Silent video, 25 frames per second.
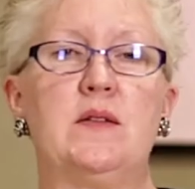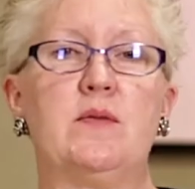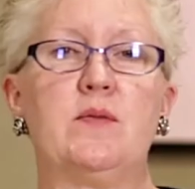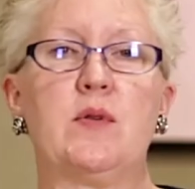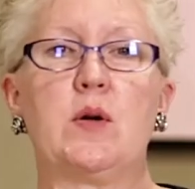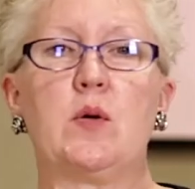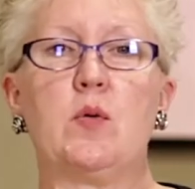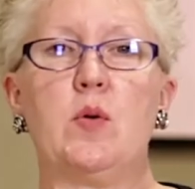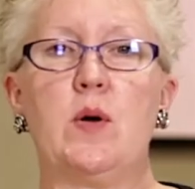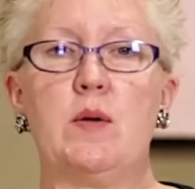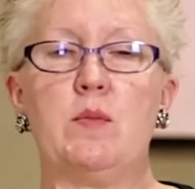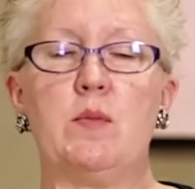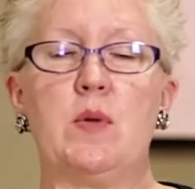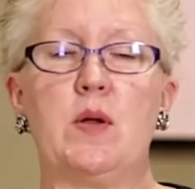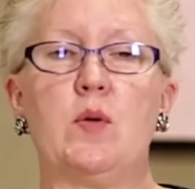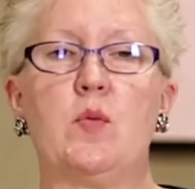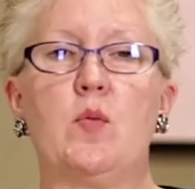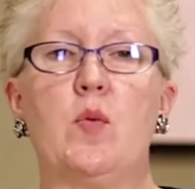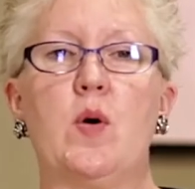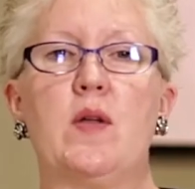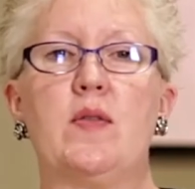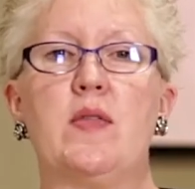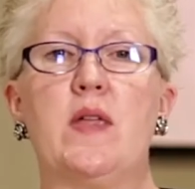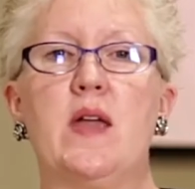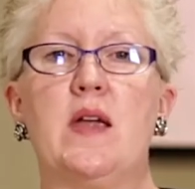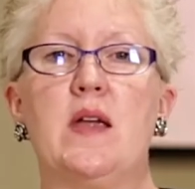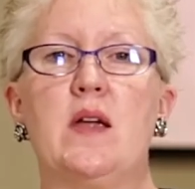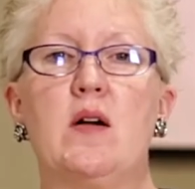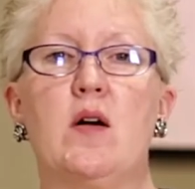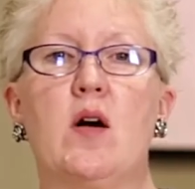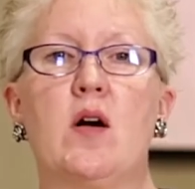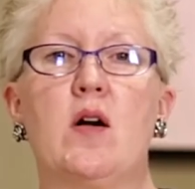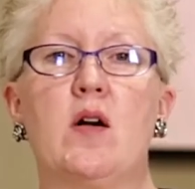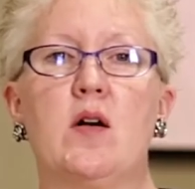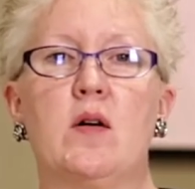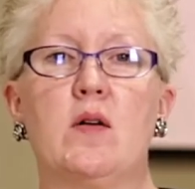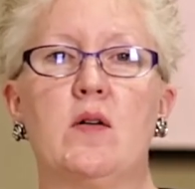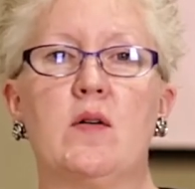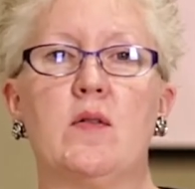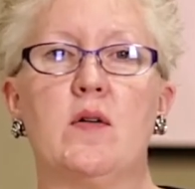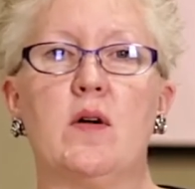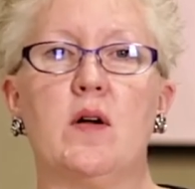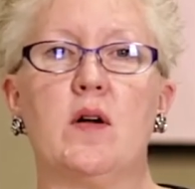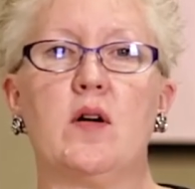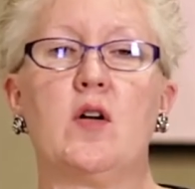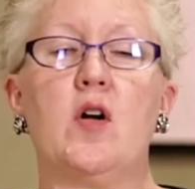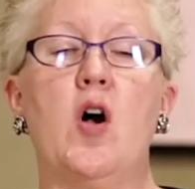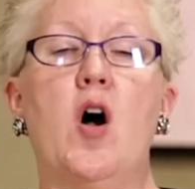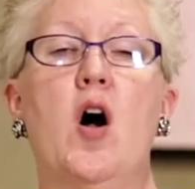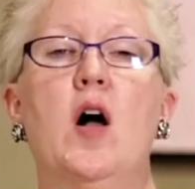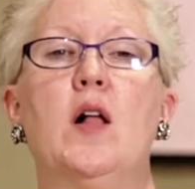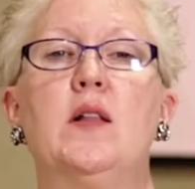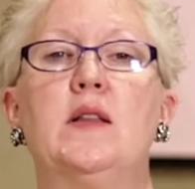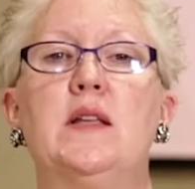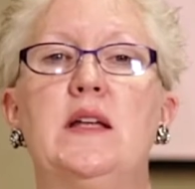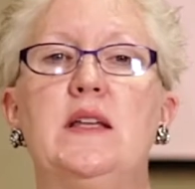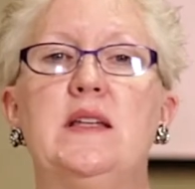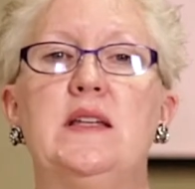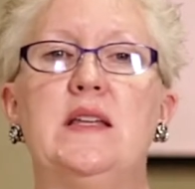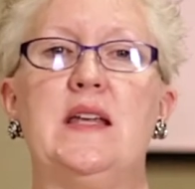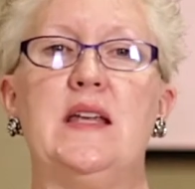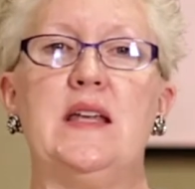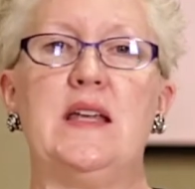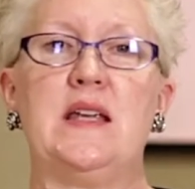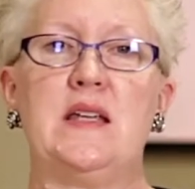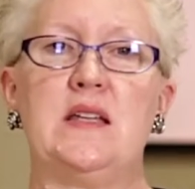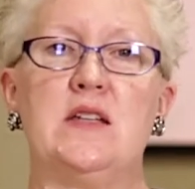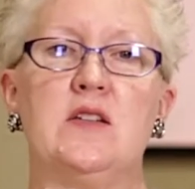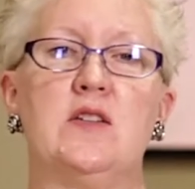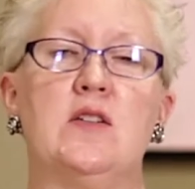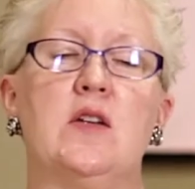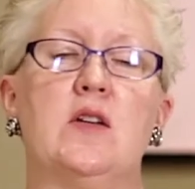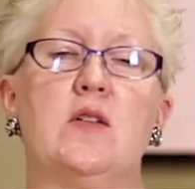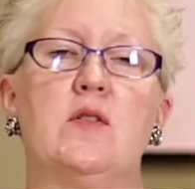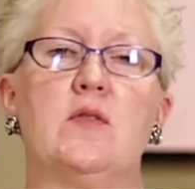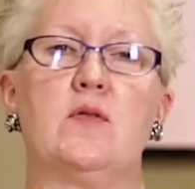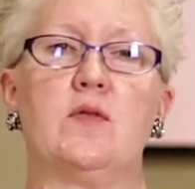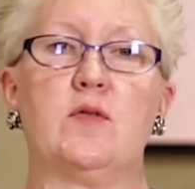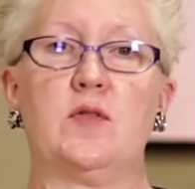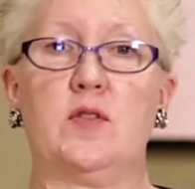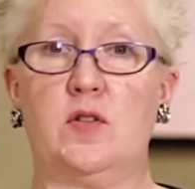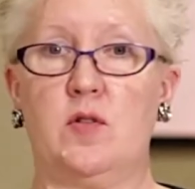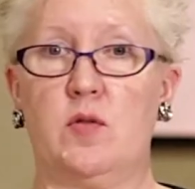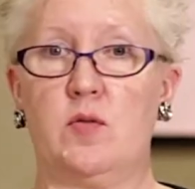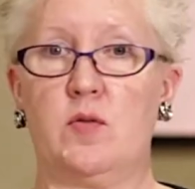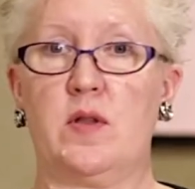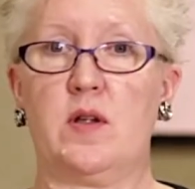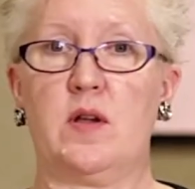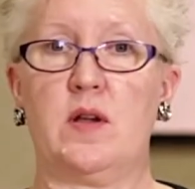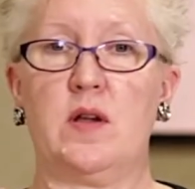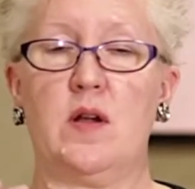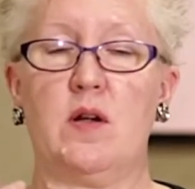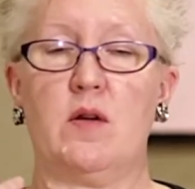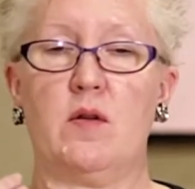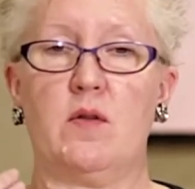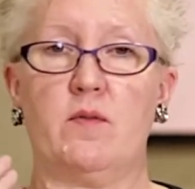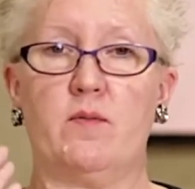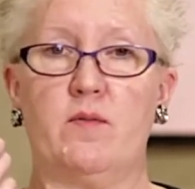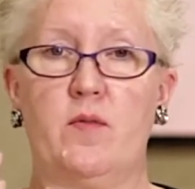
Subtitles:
of equipment where they are calling in so their